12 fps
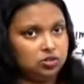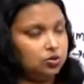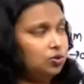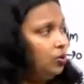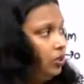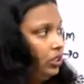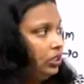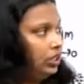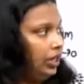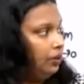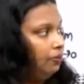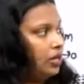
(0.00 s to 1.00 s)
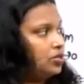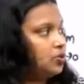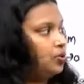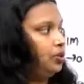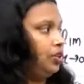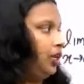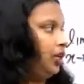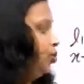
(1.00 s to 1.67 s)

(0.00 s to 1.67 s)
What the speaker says: So root 3 plus root 3,